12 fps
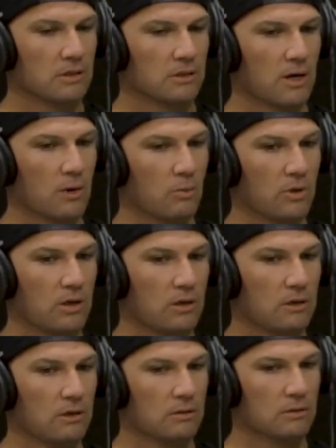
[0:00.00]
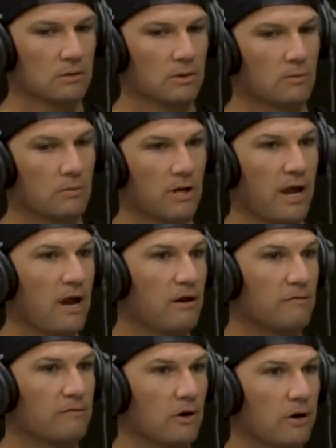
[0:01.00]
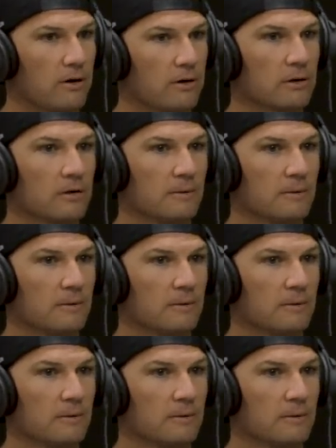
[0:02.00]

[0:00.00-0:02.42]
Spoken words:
that we have are